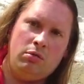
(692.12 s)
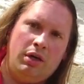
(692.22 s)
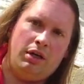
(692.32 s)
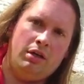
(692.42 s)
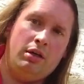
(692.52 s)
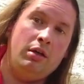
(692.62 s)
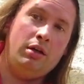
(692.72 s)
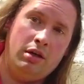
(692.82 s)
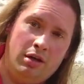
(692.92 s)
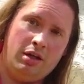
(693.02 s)
Right,
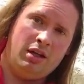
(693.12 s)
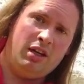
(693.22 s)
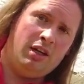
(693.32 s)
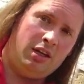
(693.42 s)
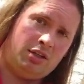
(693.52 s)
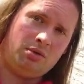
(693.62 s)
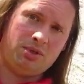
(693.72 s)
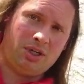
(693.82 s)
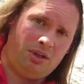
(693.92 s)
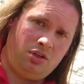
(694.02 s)
Let's go
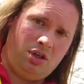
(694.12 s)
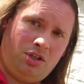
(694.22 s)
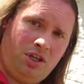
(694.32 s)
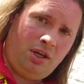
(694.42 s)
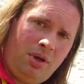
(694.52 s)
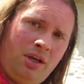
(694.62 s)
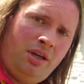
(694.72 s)
inside the church now.